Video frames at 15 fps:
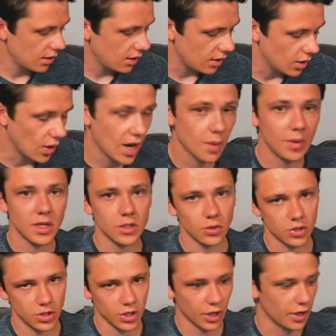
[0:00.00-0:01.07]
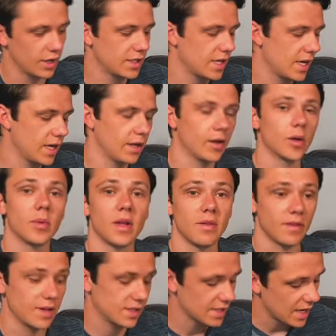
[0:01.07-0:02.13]
you know, how many touches they're going to take, are they going to play
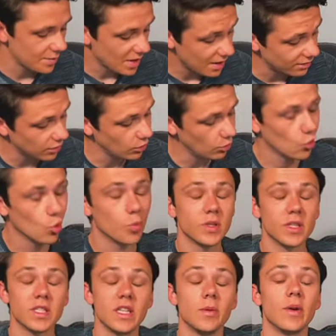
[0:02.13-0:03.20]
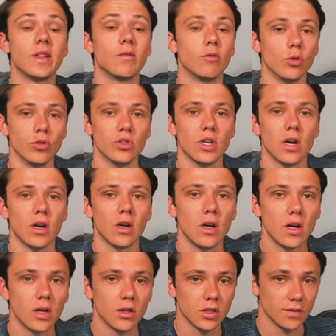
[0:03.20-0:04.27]
first time, having a look up to see where the runs are.
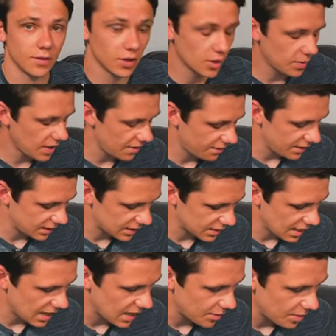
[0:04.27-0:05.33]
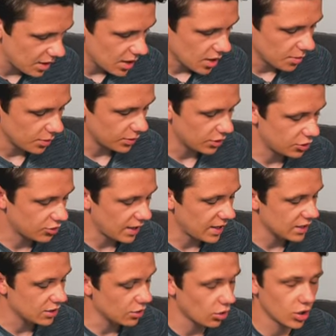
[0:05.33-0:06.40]
Because if they're going to play first time, but the
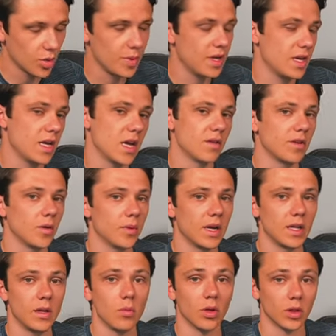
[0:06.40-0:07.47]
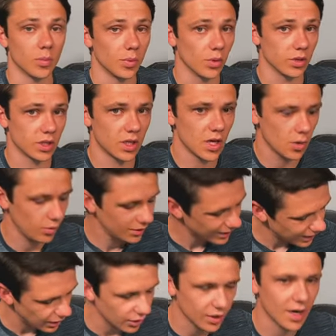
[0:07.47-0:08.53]
striker's not going to be in the area where they want the ball to go,
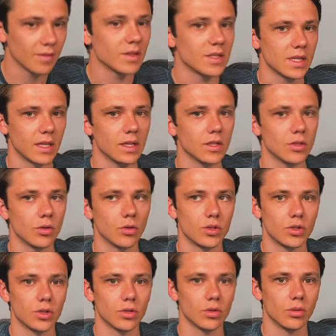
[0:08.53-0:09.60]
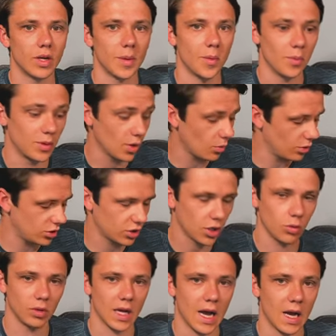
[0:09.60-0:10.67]
then they're going to have to take the touch. Okay, but we don't want to
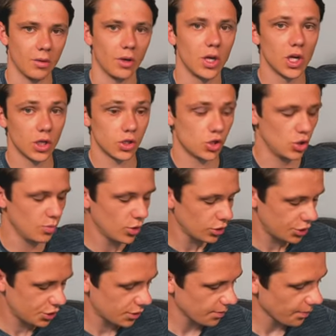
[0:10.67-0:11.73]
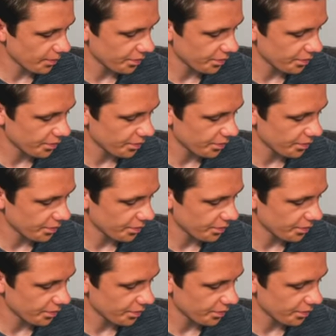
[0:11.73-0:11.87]
slow down too much.